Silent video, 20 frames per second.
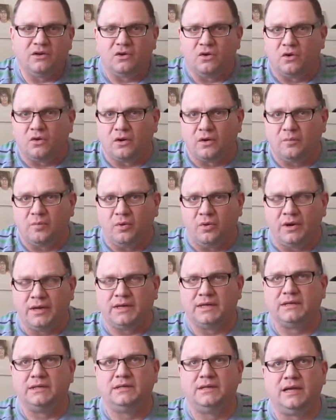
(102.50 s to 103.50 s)

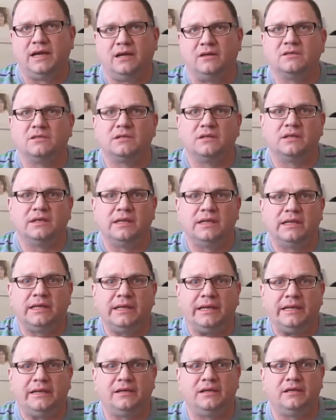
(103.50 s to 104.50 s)
court-appointed
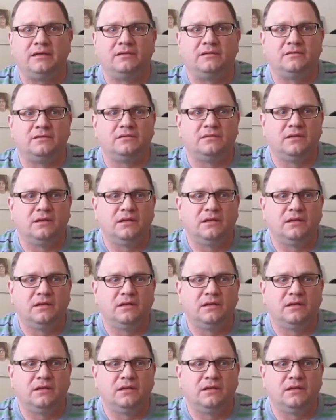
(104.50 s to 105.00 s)
counseling and,